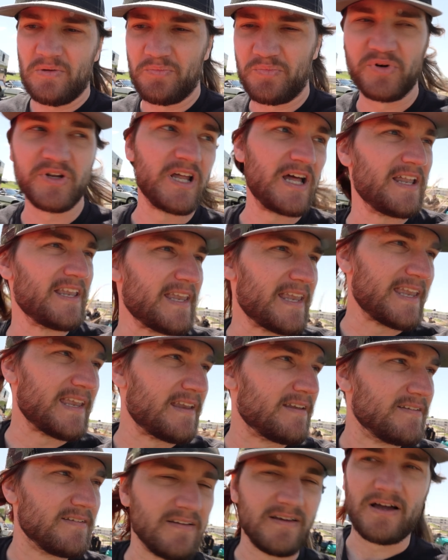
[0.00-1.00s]
put on
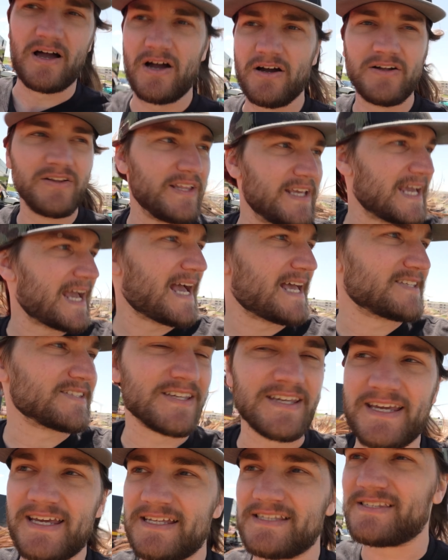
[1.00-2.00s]
ugly-ass
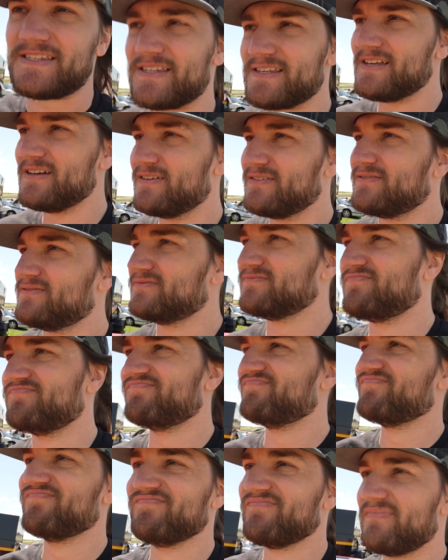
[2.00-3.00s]
kicks.
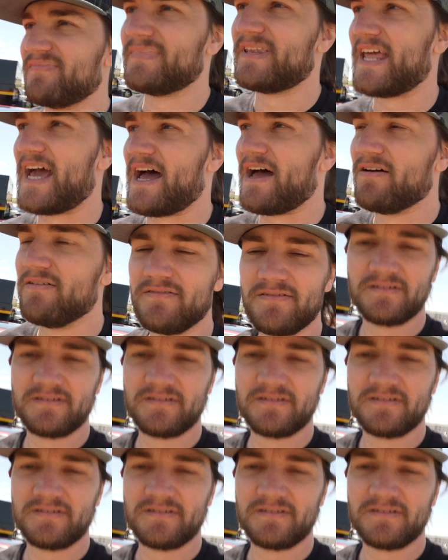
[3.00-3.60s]
Nah.